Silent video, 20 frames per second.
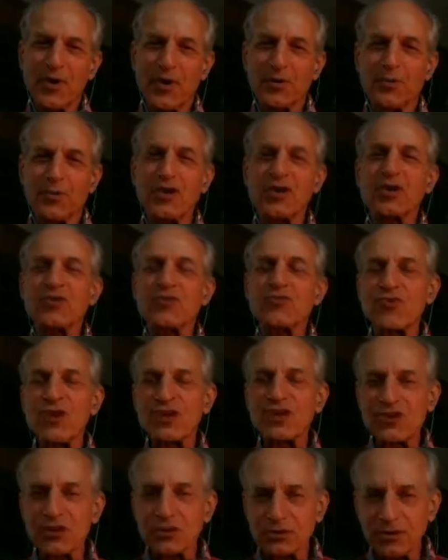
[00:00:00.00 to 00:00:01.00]
but we can
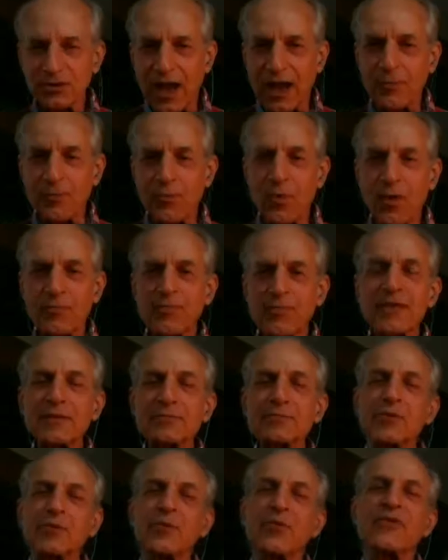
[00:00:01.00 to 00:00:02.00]
reach a lot more
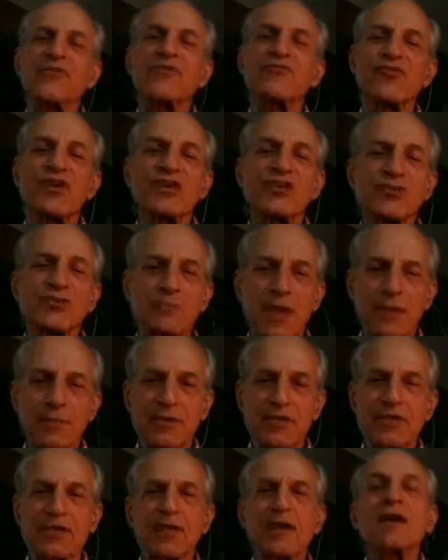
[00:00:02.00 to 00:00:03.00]
people. We've reached
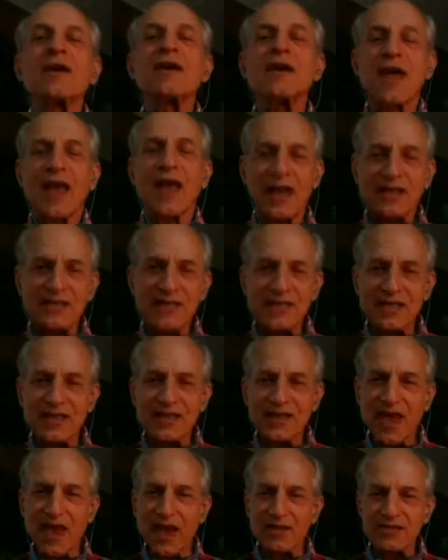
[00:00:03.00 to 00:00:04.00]
maybe
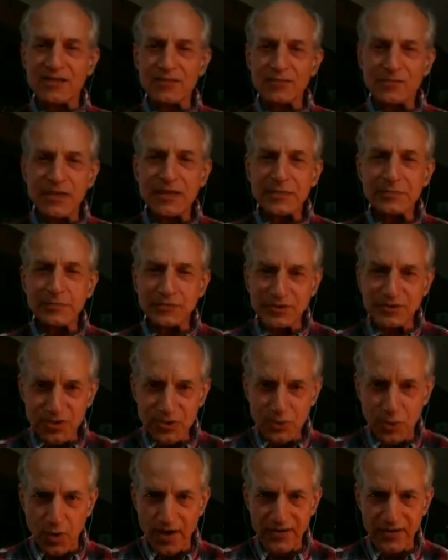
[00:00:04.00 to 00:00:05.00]
18,000 people in
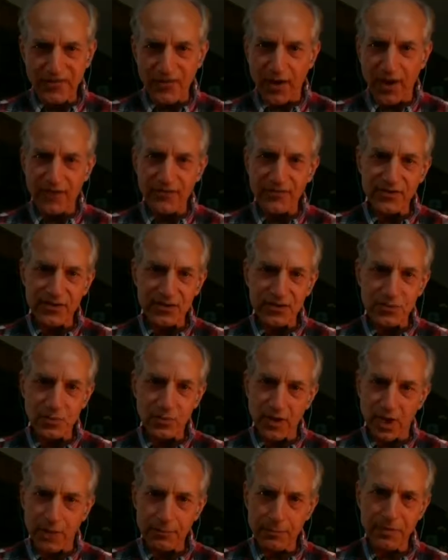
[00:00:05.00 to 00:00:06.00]
25 years with
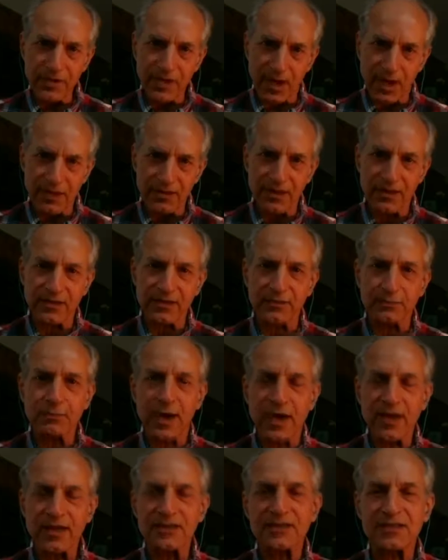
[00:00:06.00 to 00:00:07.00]
ibogaine, and
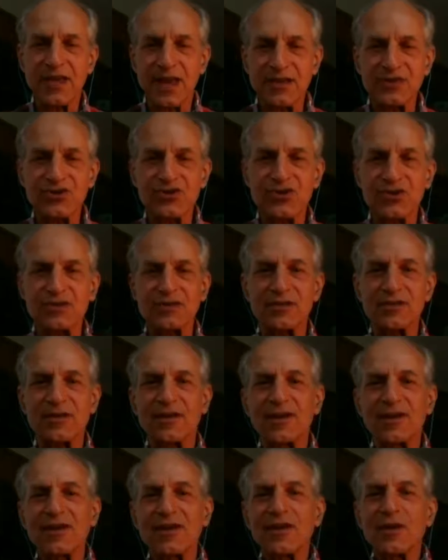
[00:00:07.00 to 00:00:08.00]
my intention
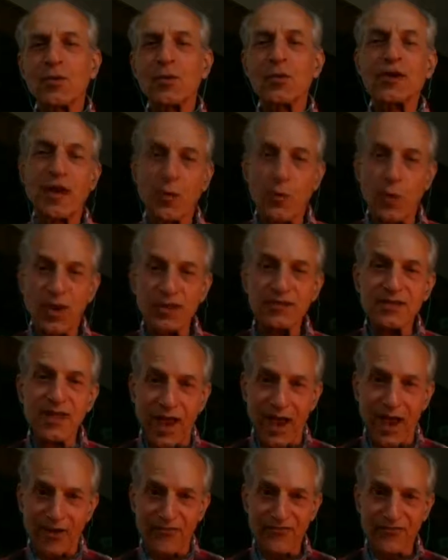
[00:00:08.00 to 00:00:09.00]
when I went to
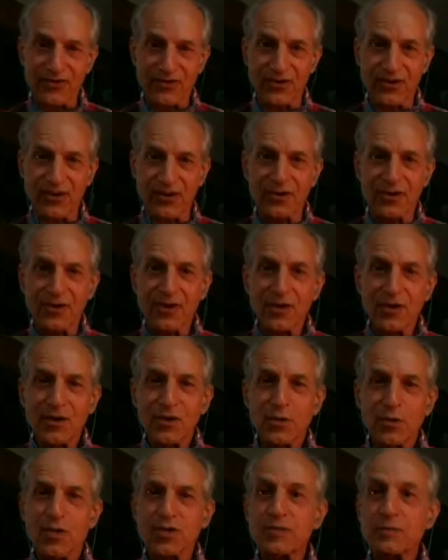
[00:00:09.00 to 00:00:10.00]
Africa
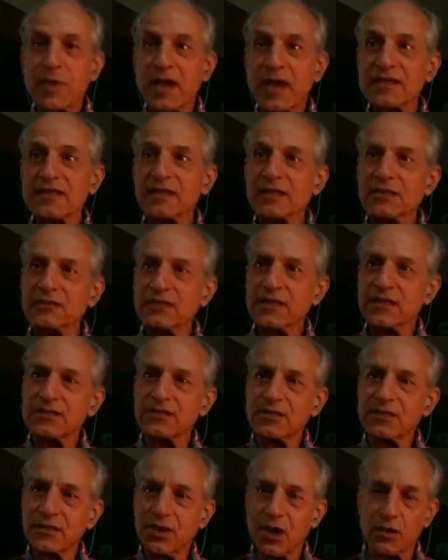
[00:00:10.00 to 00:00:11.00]
was basically
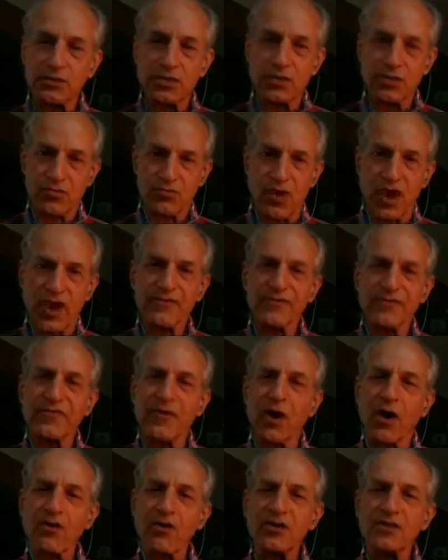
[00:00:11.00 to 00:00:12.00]
to go to the
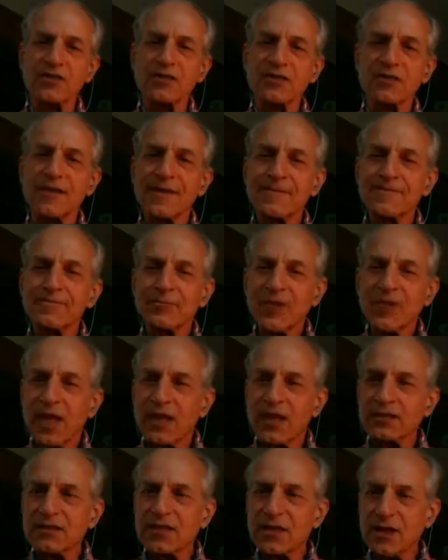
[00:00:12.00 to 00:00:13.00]
rainforest
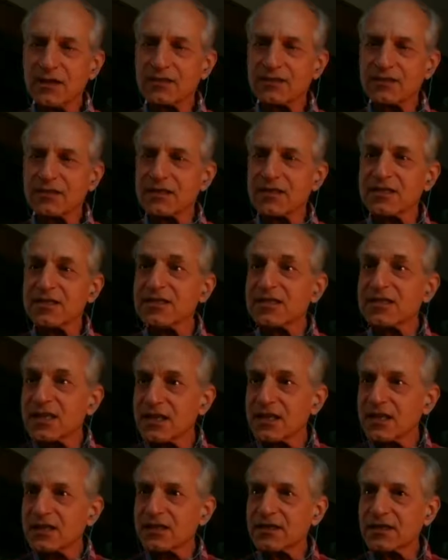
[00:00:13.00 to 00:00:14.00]
and to
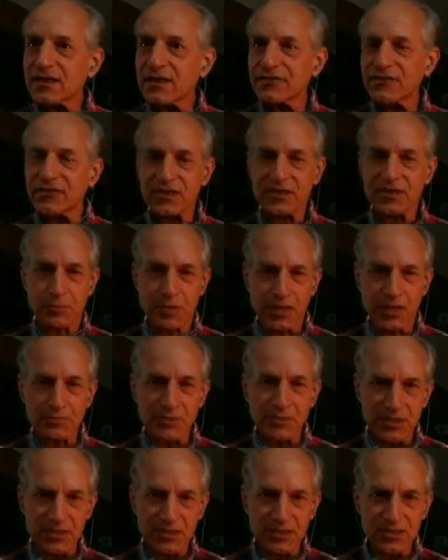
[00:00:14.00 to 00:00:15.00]
see if these
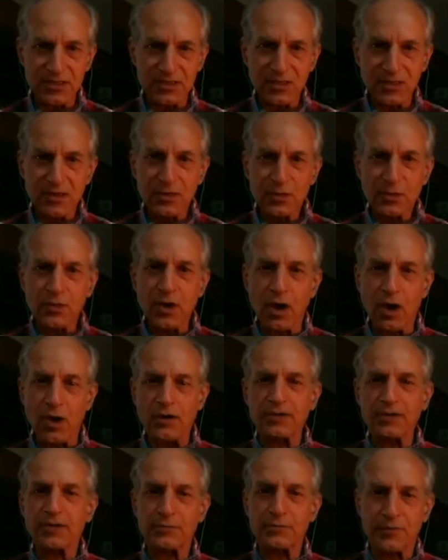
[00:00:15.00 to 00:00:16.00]
pygmies were going
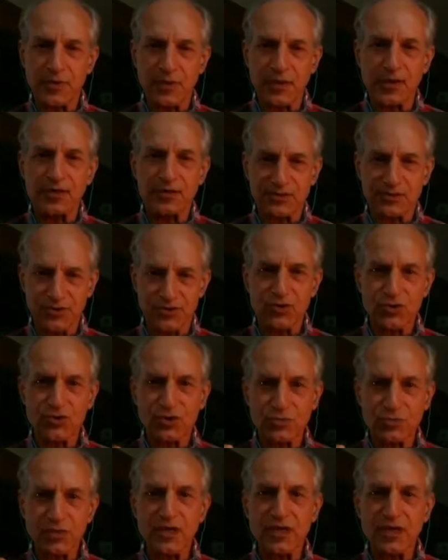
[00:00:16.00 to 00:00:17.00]
to be
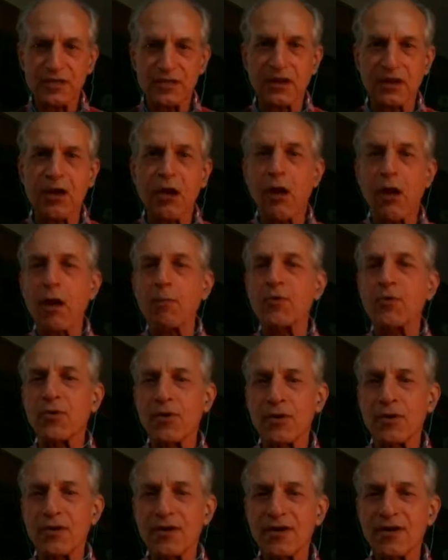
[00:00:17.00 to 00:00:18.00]
choose me as the
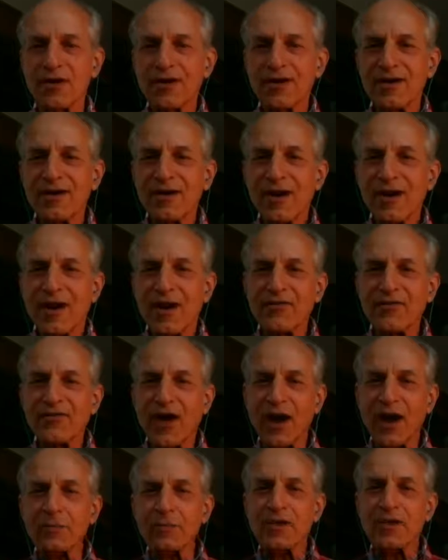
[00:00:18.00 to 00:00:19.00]
harborer of
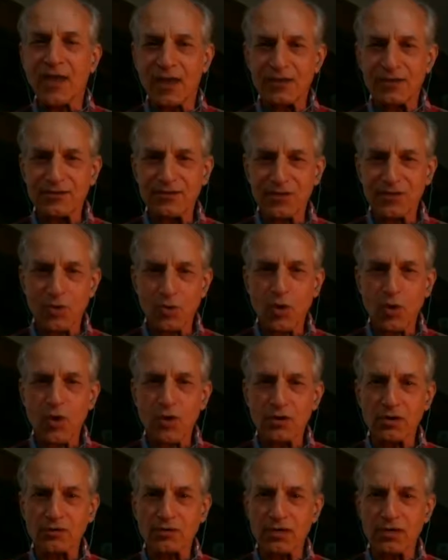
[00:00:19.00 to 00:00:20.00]
ibogaine to the
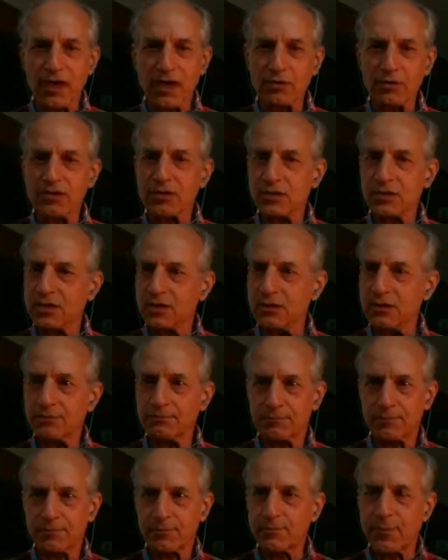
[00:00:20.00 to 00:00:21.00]
world. That I was going to
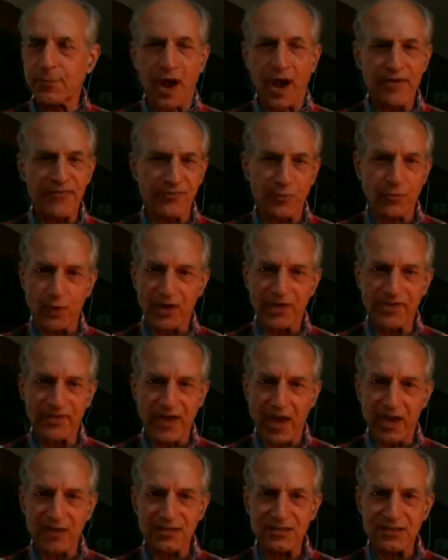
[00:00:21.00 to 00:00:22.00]
buy
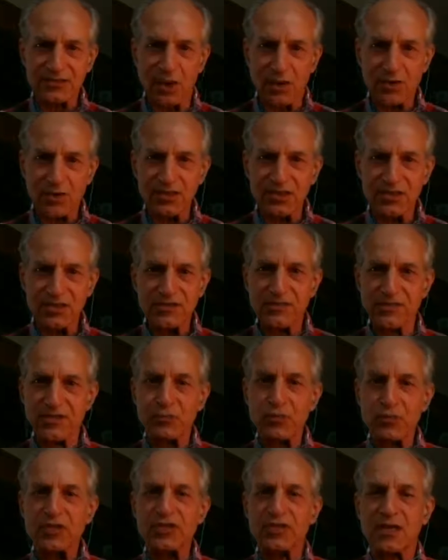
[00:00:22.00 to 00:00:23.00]
40,000 doses for
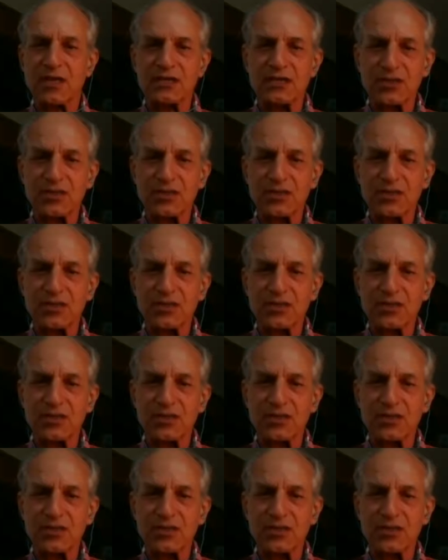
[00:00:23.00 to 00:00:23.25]
3 cents